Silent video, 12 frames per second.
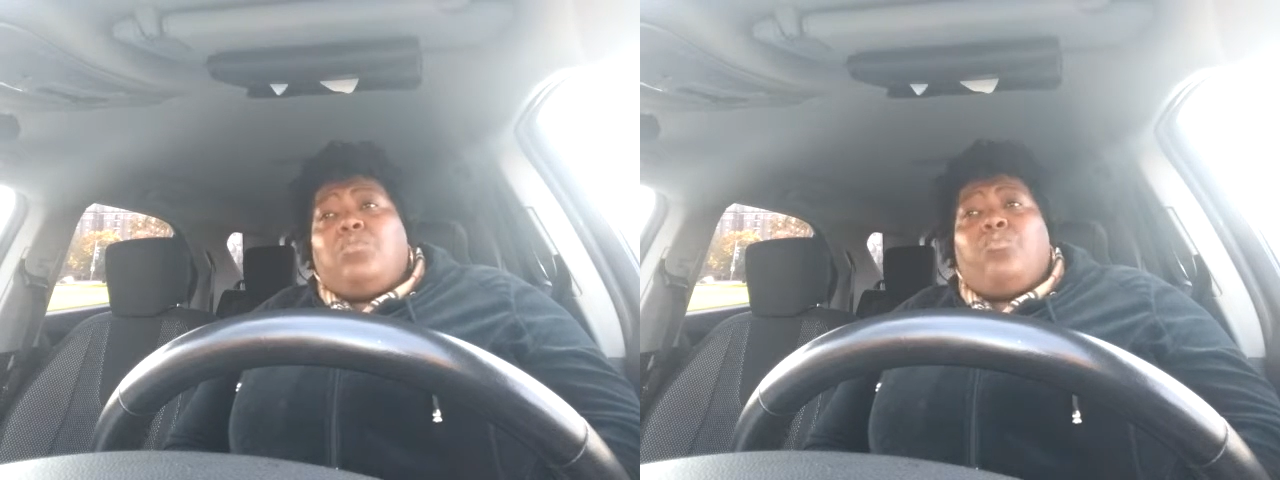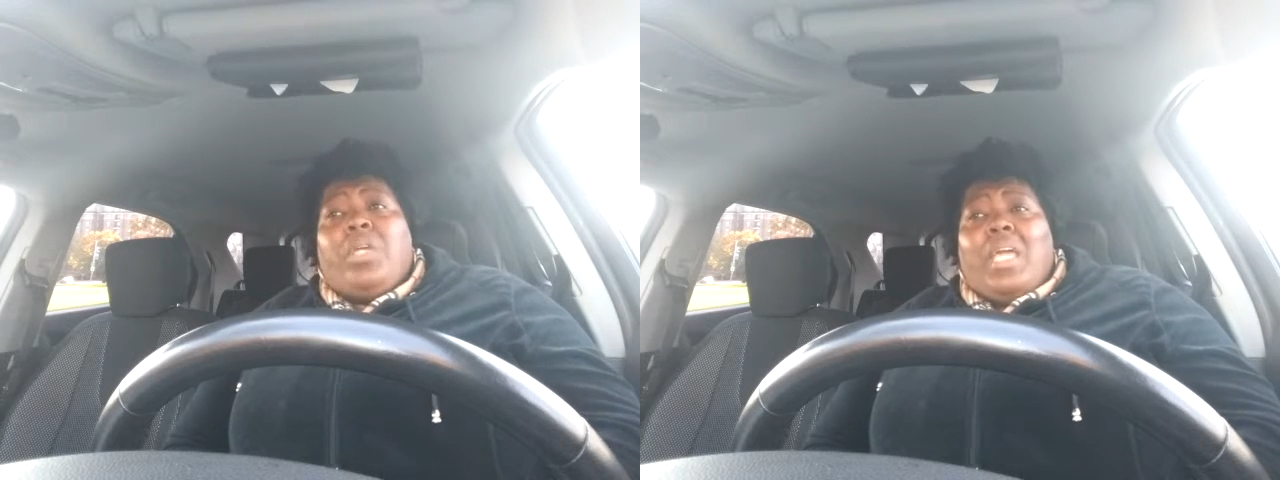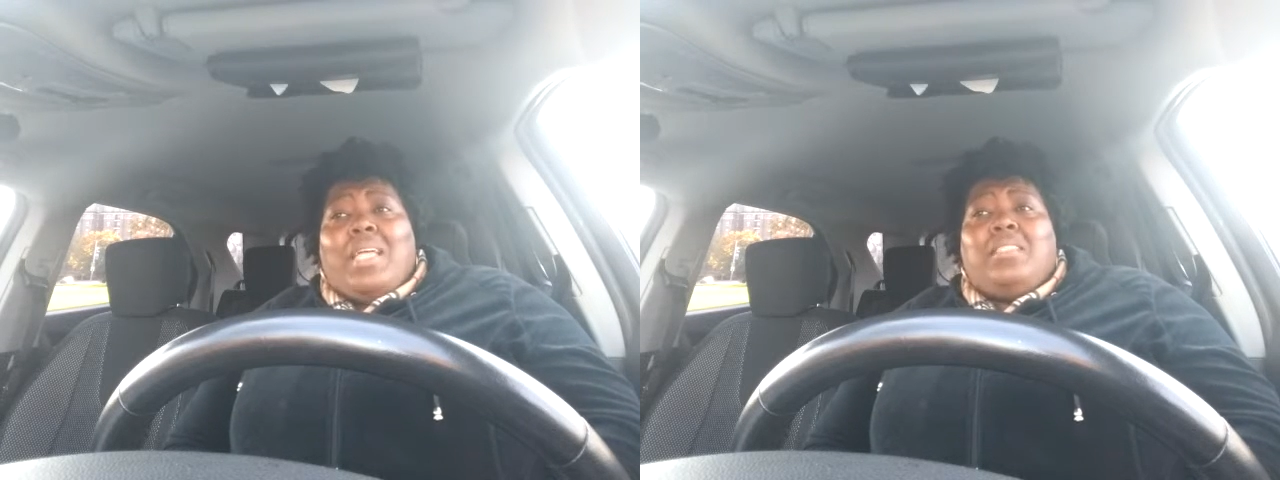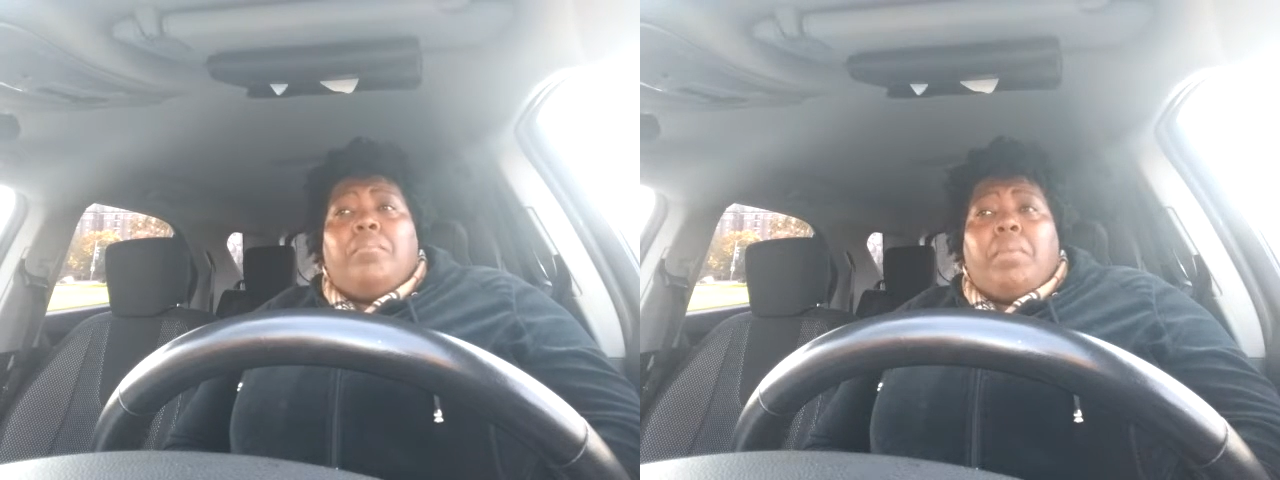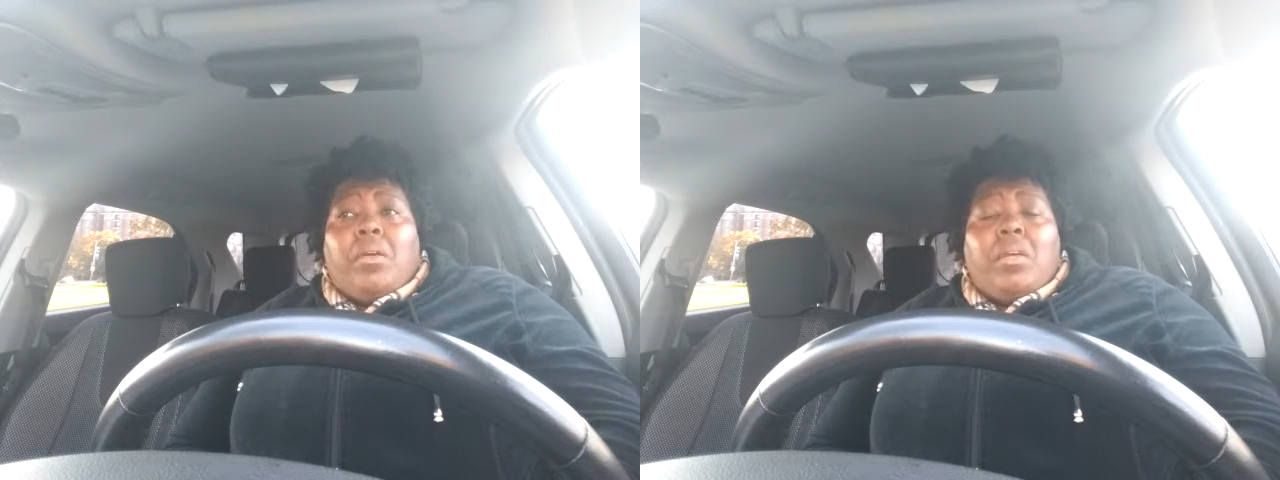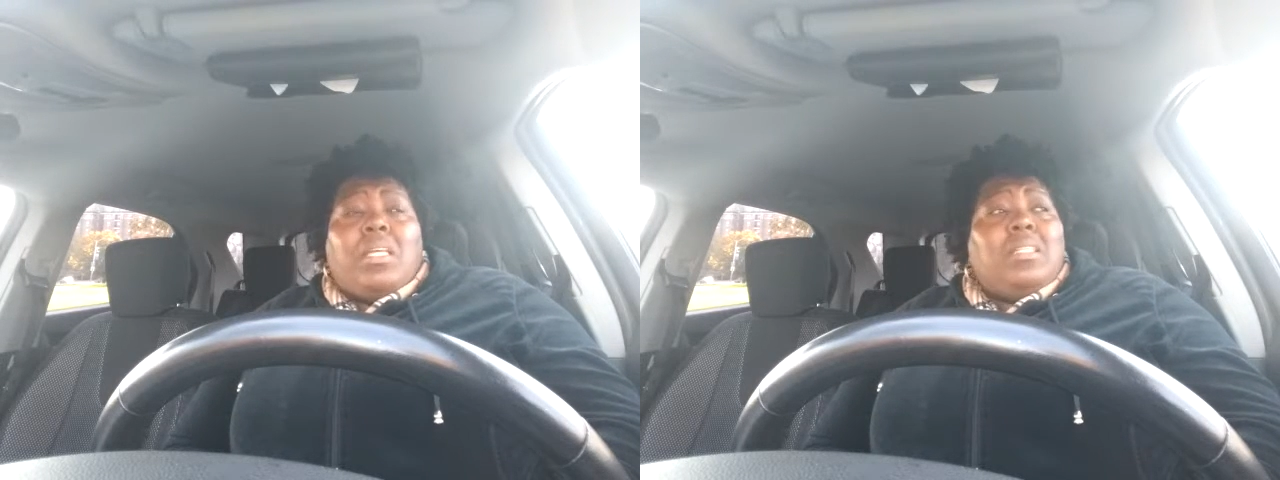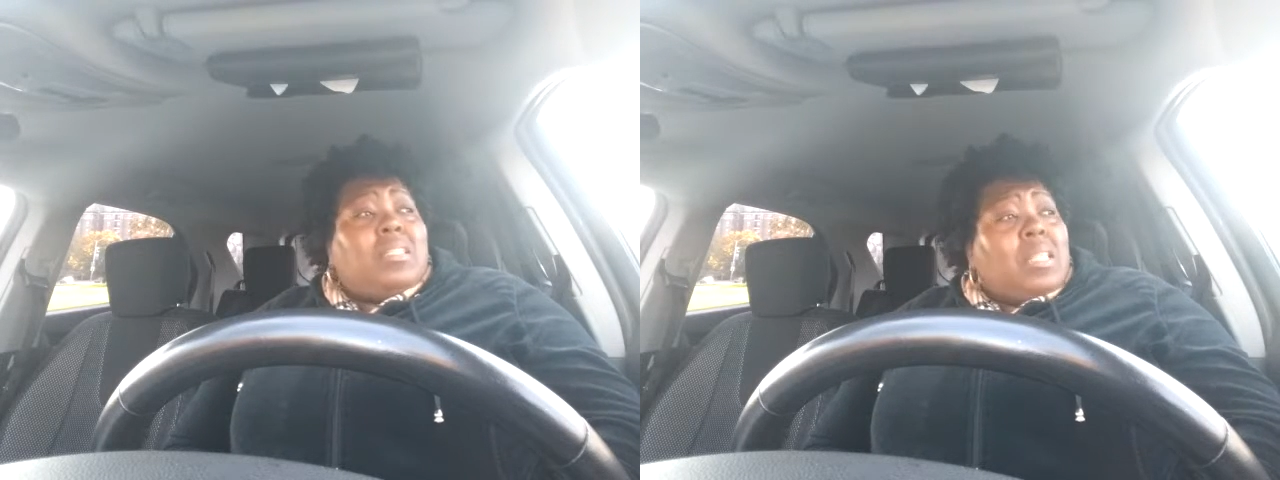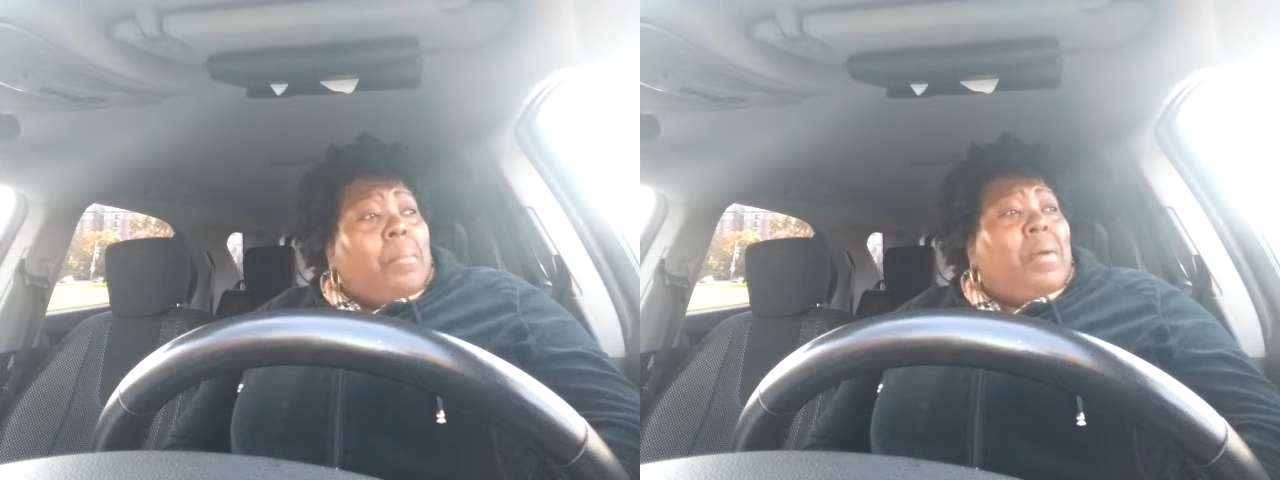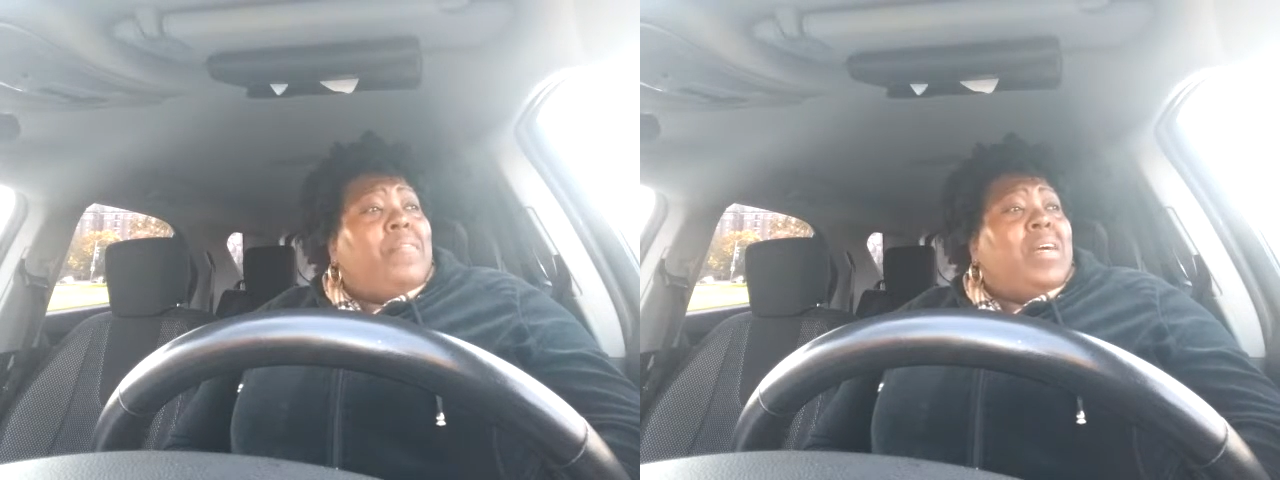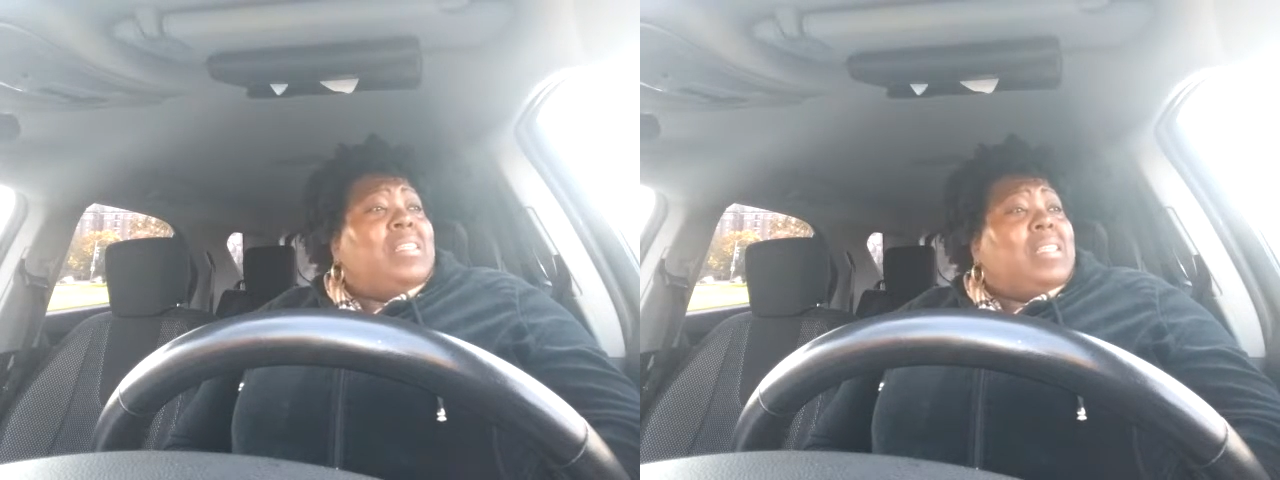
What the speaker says: we as Americans, some of us